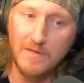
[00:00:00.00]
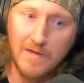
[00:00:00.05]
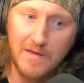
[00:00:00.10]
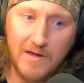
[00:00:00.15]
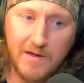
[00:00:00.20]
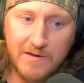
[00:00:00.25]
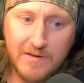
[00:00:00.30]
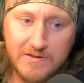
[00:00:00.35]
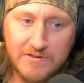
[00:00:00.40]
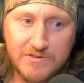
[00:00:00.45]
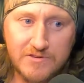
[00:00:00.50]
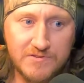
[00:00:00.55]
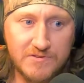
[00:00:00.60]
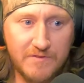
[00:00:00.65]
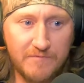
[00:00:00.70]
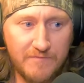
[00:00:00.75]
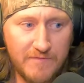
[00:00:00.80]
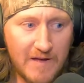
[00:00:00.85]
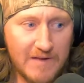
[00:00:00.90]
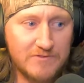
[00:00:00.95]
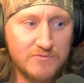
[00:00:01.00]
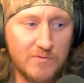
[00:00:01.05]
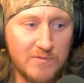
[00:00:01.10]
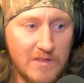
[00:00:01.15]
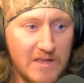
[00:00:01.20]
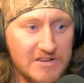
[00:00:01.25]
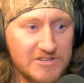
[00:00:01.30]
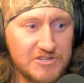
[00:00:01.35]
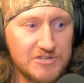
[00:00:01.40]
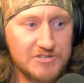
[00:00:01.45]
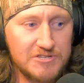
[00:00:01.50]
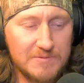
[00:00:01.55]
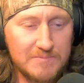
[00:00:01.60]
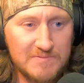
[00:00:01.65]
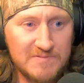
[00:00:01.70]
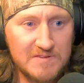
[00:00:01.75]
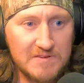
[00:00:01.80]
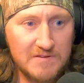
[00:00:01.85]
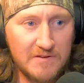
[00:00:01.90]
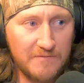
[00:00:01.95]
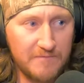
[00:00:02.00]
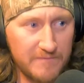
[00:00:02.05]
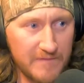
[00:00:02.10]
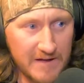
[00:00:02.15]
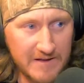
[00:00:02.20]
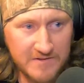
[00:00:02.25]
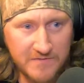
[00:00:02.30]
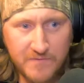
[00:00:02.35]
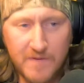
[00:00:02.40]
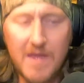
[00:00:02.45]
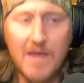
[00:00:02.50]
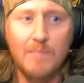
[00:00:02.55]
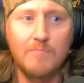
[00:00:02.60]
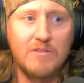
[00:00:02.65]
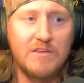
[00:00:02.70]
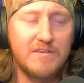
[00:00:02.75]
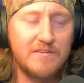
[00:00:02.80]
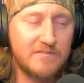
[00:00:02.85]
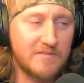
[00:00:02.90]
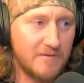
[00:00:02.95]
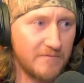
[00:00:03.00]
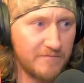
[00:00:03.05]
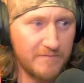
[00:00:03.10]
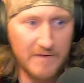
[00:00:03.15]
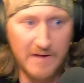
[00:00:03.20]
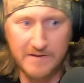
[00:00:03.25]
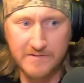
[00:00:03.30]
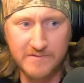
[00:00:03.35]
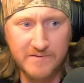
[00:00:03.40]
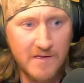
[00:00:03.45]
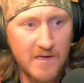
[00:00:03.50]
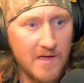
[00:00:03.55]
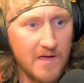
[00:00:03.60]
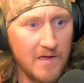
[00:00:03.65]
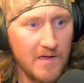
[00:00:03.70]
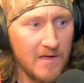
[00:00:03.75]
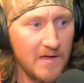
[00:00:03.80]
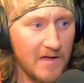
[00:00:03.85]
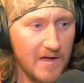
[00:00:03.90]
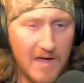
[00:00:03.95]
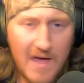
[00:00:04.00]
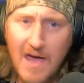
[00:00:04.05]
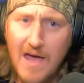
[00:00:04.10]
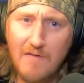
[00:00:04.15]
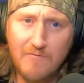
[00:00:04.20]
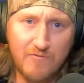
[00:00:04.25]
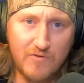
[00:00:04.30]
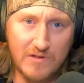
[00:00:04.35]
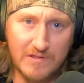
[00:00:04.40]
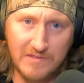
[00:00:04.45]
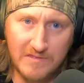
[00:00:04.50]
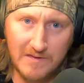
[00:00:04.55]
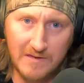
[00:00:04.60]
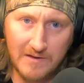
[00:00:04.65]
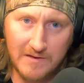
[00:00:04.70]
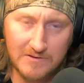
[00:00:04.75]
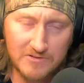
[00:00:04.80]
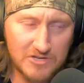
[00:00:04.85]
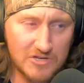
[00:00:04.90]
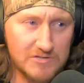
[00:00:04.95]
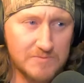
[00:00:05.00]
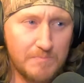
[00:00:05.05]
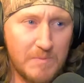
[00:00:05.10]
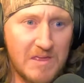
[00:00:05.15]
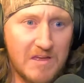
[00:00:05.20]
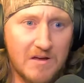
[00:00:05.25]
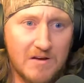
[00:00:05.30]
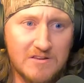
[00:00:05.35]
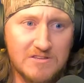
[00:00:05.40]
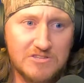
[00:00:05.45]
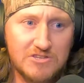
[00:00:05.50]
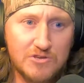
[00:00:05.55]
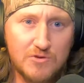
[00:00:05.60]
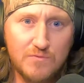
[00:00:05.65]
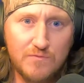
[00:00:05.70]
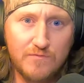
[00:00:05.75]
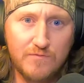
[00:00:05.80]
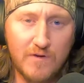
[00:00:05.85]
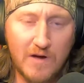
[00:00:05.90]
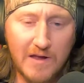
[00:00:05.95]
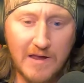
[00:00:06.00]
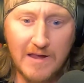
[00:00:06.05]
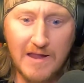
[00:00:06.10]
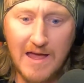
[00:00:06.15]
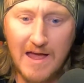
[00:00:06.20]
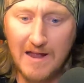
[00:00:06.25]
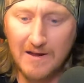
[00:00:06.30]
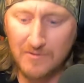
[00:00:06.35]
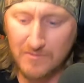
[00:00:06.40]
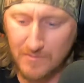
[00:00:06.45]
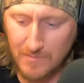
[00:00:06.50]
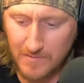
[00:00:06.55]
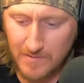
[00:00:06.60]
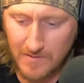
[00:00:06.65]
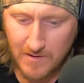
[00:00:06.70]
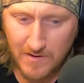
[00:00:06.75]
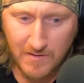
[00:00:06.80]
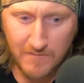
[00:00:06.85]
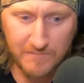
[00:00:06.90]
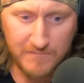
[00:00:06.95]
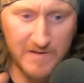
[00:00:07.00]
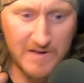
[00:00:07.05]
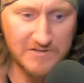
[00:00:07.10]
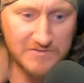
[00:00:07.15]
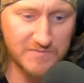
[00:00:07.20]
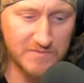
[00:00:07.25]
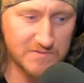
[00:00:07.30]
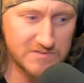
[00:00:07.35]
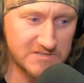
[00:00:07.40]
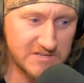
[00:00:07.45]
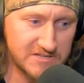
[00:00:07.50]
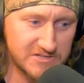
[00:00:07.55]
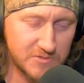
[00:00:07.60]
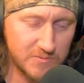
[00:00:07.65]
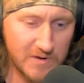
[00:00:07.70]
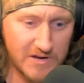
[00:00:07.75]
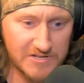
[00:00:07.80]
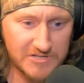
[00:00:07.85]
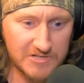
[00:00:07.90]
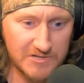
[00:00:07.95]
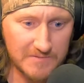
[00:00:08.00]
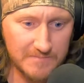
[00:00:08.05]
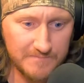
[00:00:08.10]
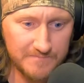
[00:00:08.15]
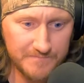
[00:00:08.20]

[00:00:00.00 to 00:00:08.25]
And it just affects relationships, it affects families, it affects everything, just because you fucking had a vengeful situation.